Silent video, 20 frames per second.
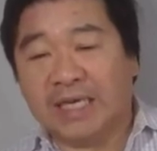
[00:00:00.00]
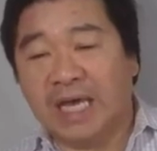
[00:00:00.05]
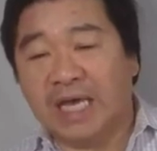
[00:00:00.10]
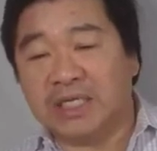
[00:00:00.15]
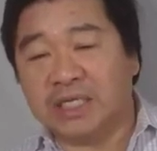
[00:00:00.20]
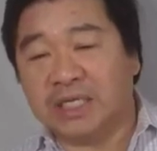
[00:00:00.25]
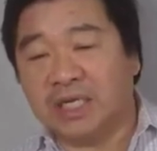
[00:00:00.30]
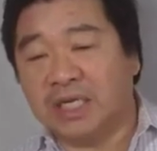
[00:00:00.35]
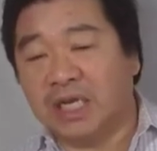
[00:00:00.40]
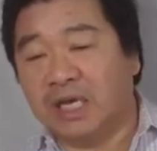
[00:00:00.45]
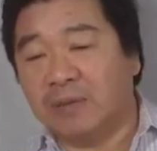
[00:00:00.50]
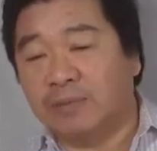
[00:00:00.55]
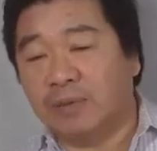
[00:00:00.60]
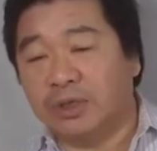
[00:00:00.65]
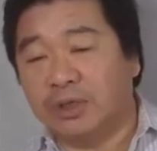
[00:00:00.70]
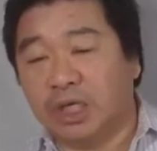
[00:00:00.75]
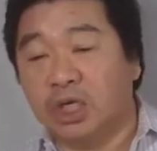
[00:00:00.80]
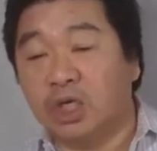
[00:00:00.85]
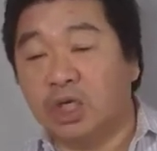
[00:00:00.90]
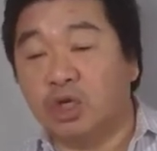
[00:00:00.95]
has
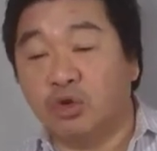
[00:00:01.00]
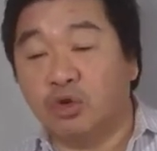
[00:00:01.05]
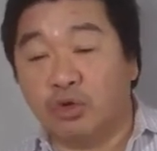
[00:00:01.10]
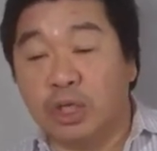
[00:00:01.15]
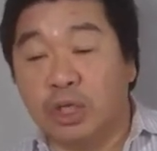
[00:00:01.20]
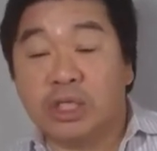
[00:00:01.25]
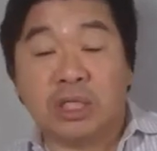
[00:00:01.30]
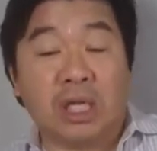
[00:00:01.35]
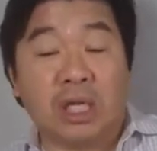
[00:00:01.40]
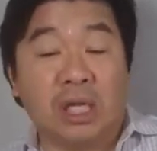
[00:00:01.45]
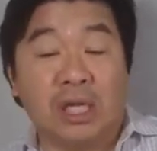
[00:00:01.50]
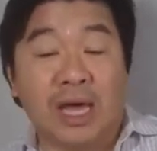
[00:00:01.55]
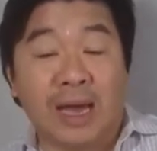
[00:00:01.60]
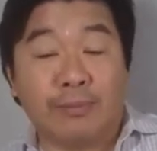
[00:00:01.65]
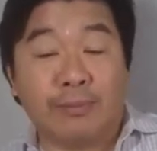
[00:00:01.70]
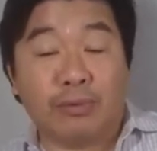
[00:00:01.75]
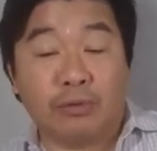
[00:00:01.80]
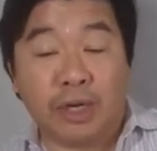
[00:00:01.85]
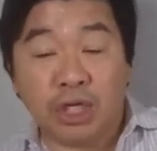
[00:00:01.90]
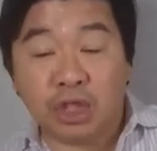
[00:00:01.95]
enabled increased
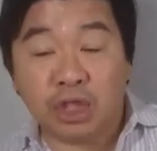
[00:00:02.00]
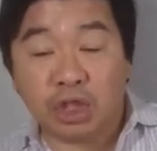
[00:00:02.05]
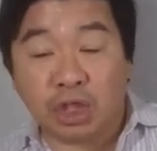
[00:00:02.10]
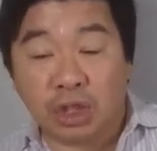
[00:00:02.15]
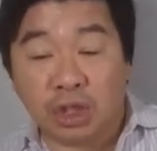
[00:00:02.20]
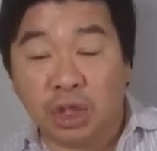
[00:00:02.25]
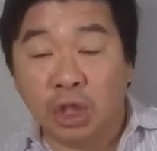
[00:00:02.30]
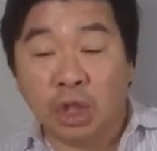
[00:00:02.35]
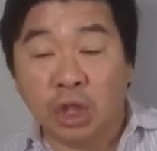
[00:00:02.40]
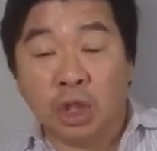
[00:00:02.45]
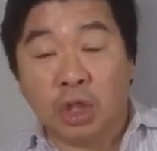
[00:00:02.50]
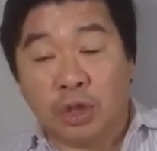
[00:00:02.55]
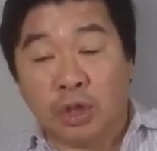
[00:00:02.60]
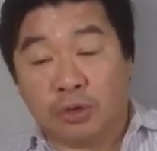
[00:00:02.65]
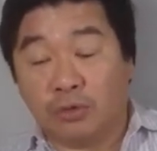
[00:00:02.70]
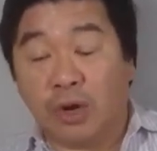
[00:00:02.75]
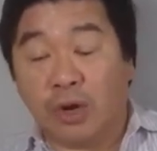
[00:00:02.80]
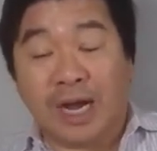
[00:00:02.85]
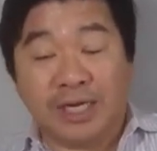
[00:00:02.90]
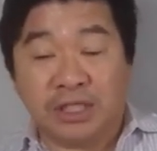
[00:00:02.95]
collaboration
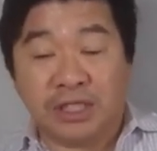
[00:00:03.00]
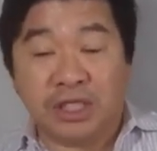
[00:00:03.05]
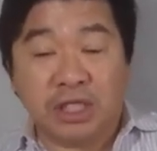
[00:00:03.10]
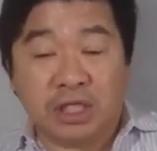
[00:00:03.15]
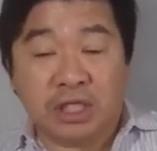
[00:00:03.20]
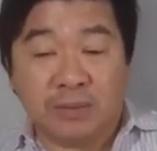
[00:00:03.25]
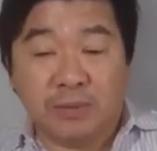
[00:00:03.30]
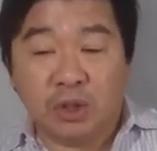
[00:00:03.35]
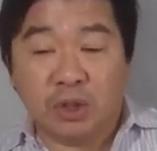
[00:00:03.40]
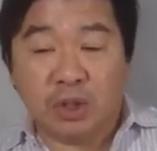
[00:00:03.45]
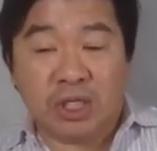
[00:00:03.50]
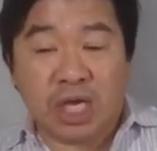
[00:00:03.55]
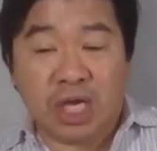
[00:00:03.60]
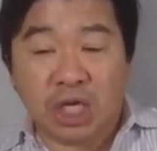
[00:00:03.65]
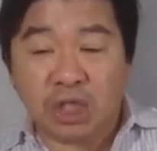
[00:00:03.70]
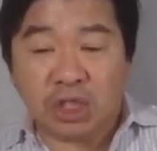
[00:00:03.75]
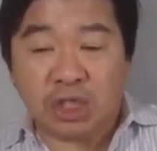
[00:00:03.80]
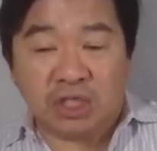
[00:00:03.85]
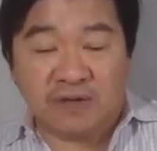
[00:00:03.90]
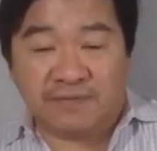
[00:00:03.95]
through IT
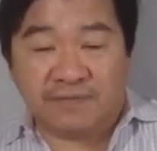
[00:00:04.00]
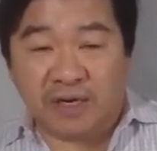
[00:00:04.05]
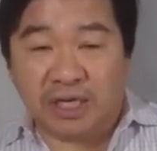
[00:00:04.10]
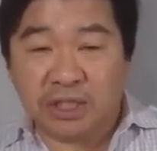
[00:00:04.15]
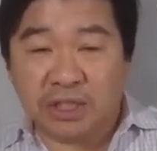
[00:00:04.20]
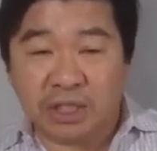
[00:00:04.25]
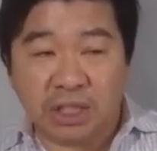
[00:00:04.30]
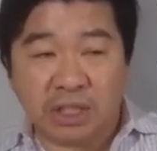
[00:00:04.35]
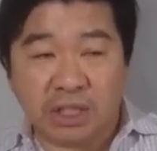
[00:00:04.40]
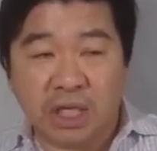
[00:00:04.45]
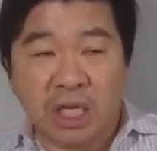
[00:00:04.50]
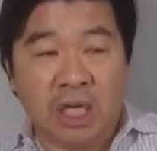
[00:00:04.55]
communication devices,